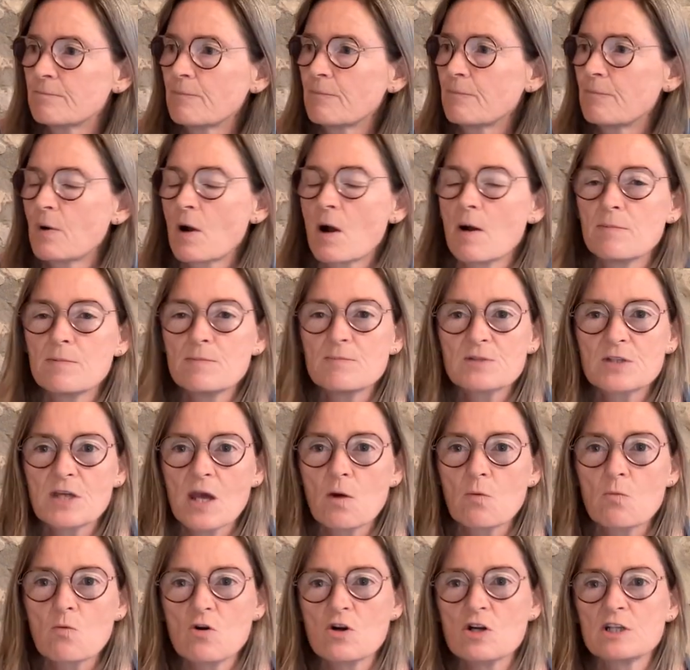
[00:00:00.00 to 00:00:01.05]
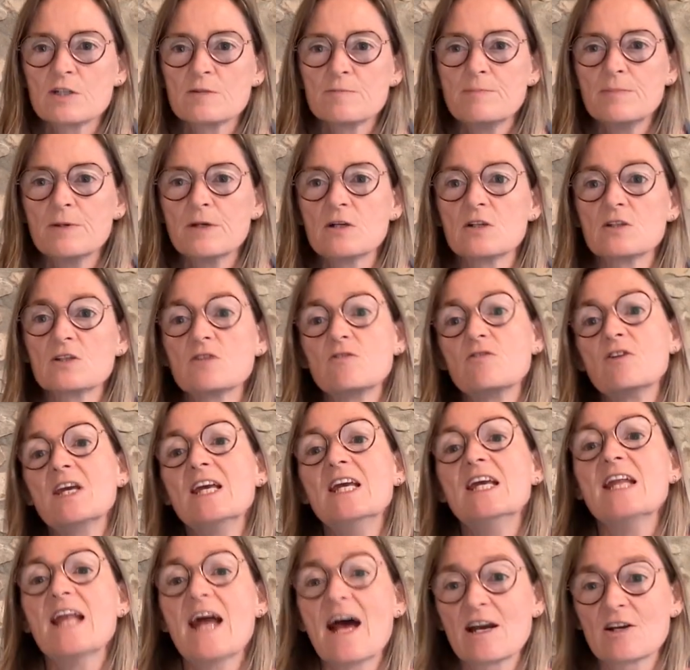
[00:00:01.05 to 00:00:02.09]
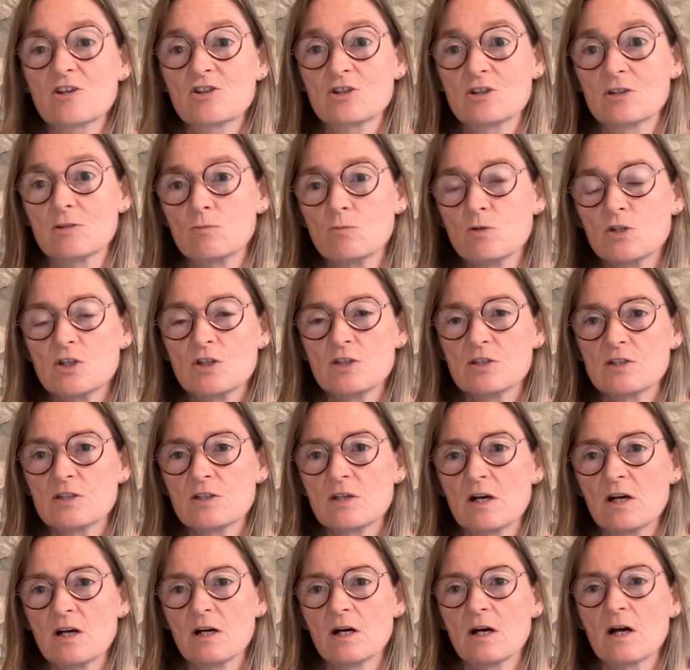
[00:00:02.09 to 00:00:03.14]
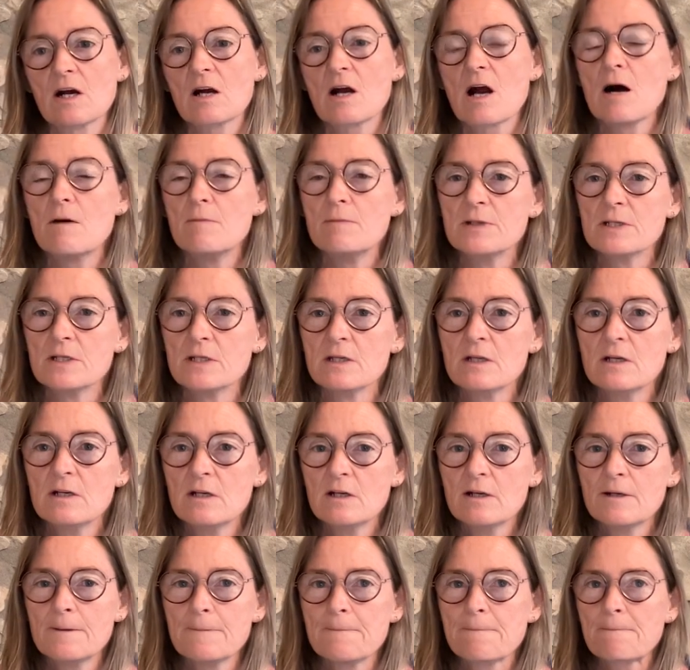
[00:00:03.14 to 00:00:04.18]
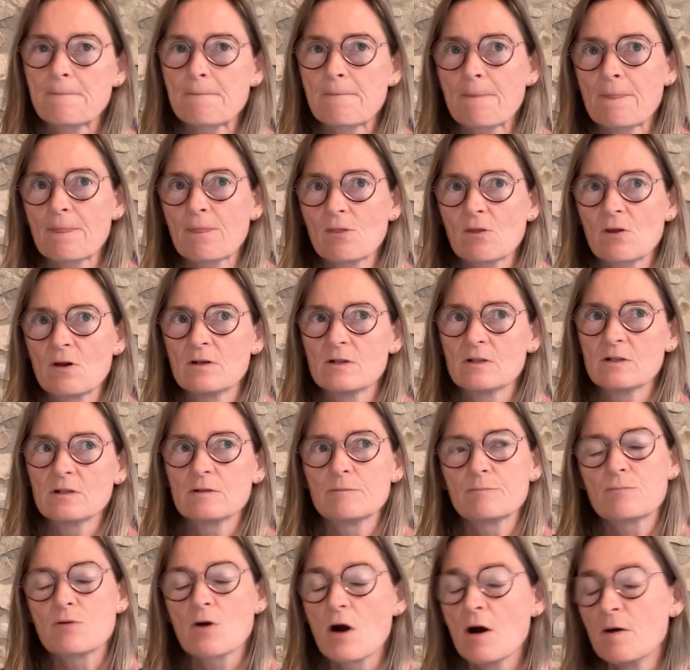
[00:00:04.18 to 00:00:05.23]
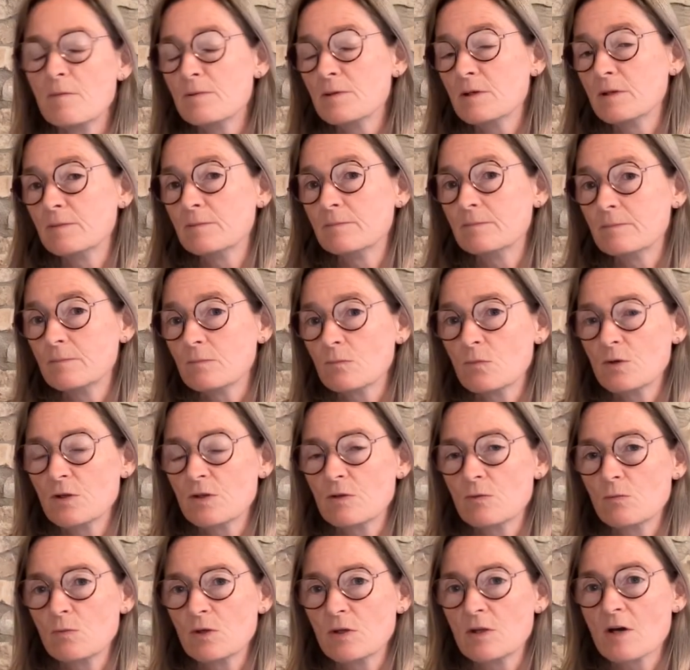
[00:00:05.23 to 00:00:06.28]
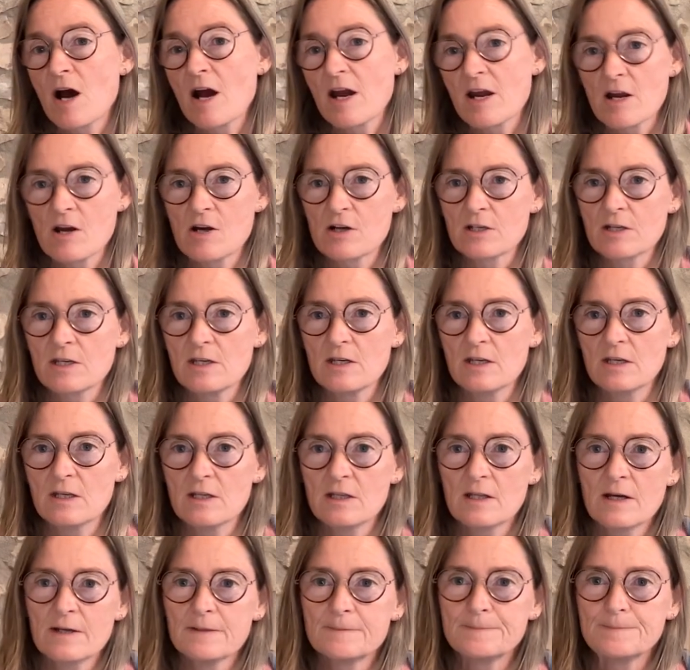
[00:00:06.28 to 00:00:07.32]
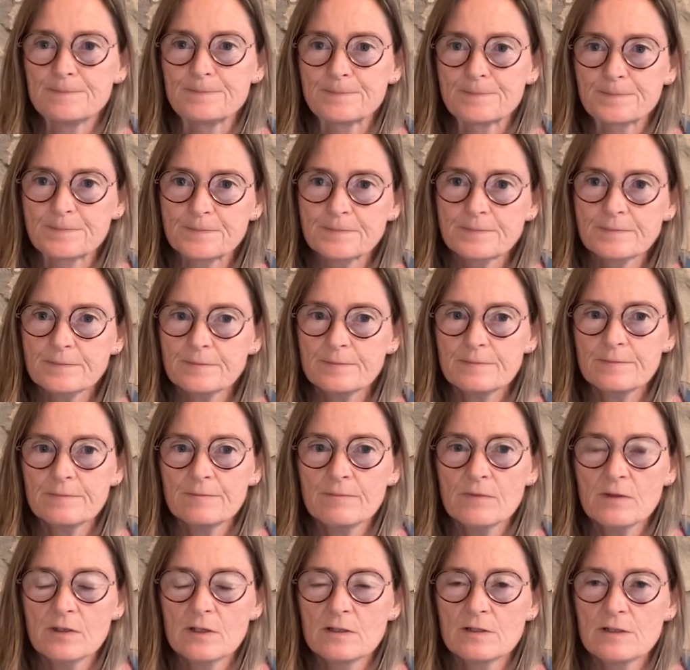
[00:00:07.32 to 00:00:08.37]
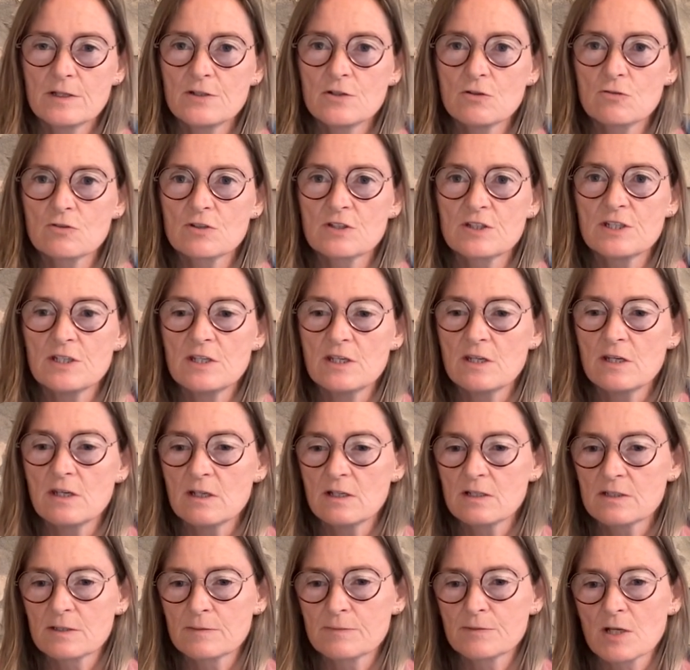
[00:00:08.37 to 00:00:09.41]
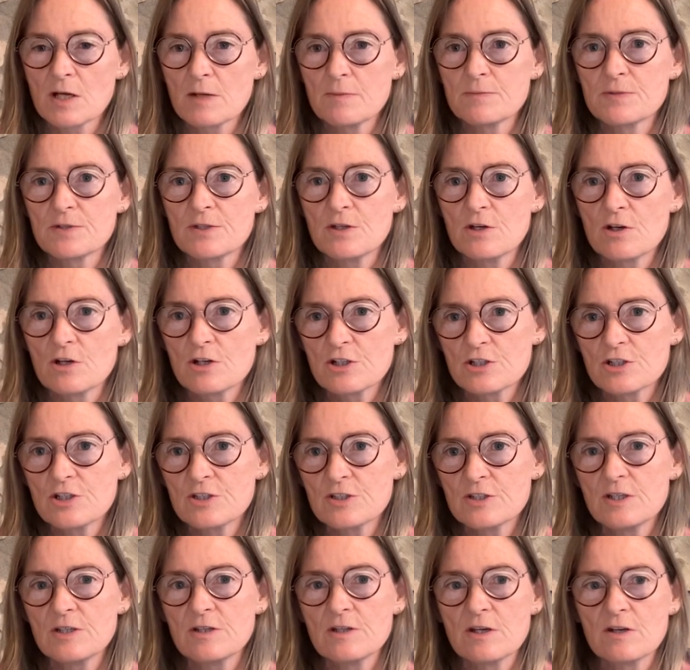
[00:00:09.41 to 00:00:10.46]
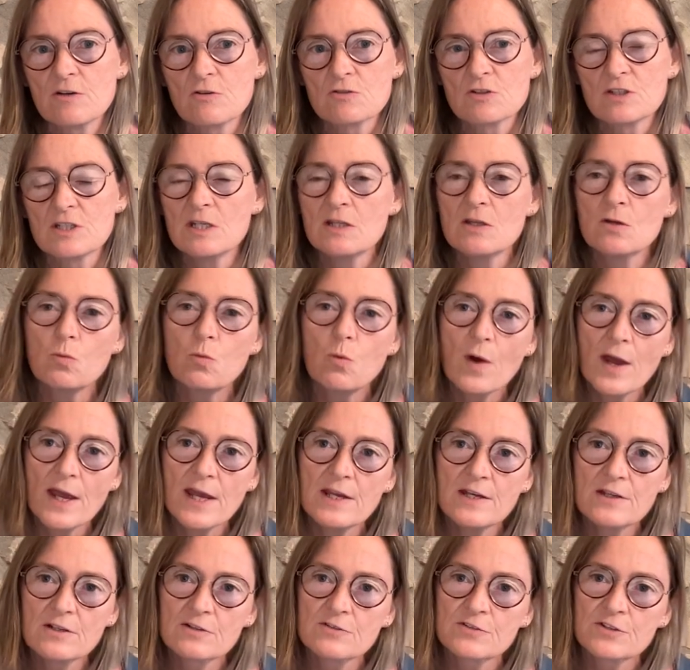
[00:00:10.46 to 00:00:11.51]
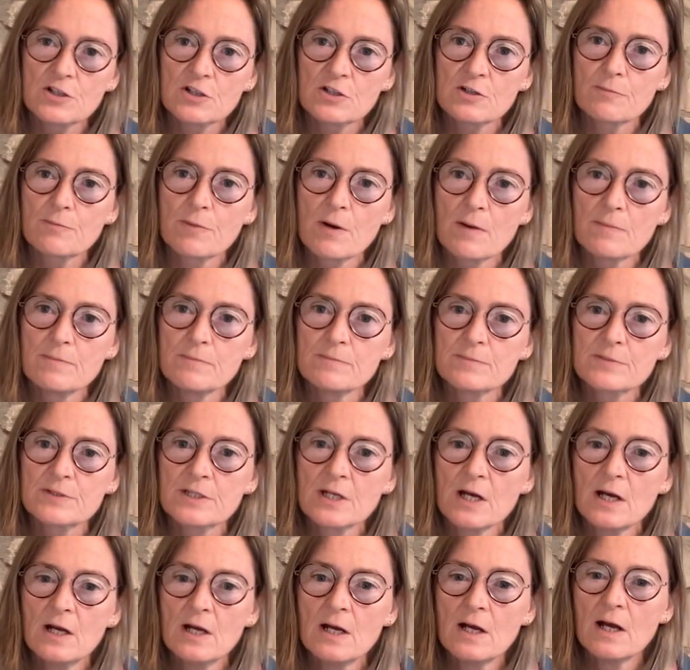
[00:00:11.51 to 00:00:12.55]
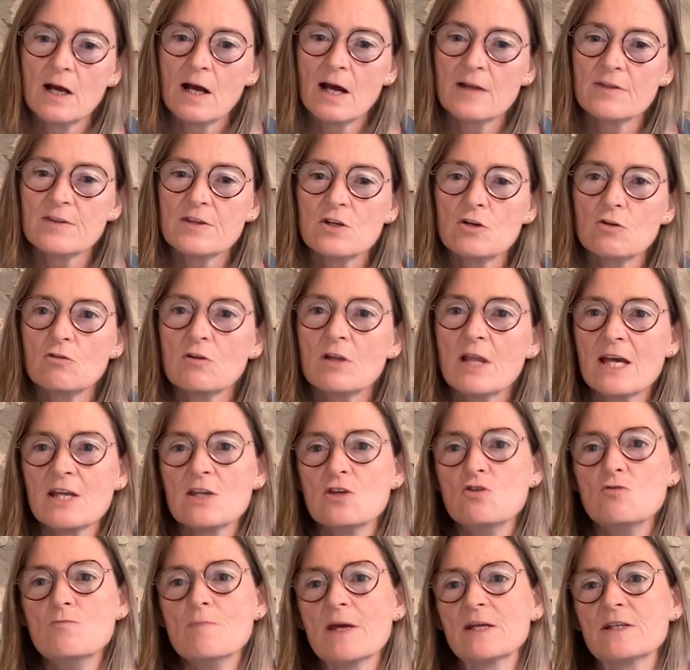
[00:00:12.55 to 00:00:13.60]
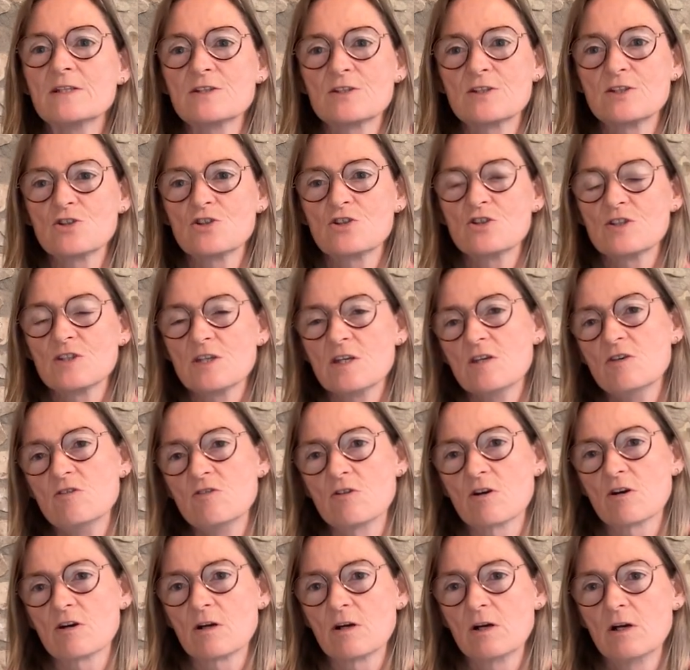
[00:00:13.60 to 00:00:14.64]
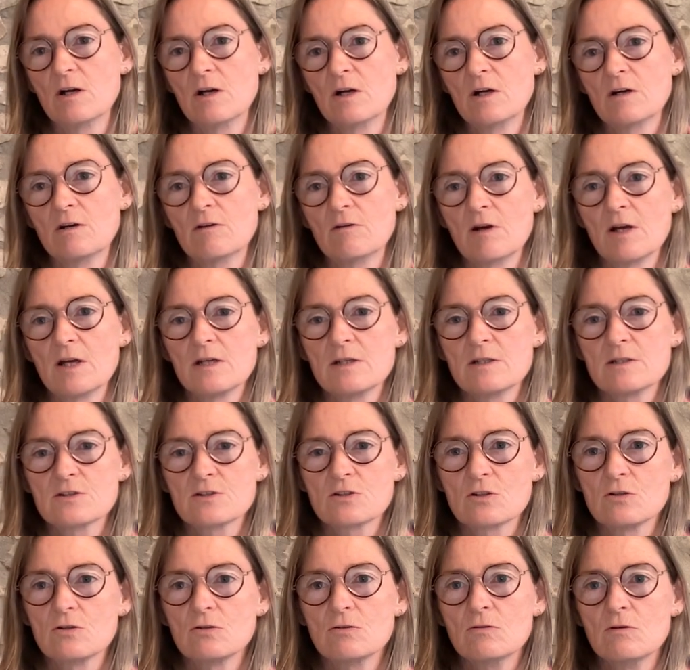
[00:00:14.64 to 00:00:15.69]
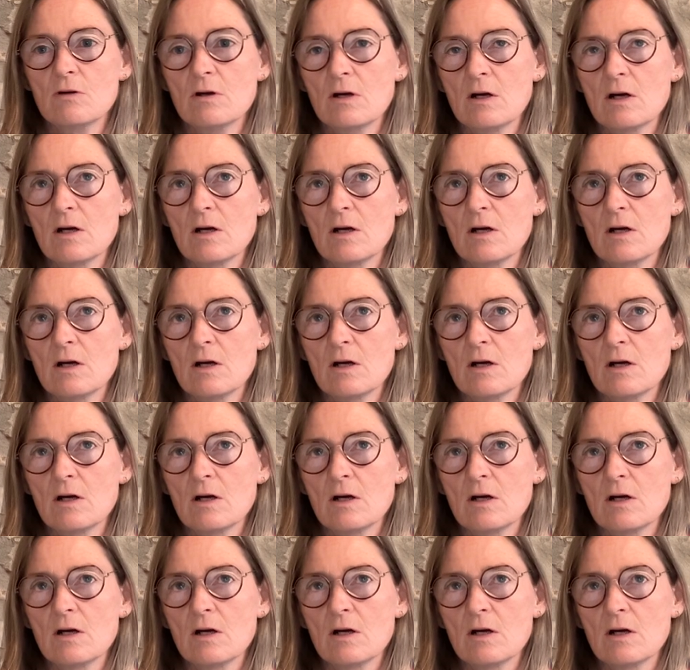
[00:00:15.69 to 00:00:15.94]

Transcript: problems get worse because of inaction, which is a common problem with hierarchy, yeah? They don't see sometimes the urgency, they don't see the weight of certain problems, and they don't let you make decisions either, right? So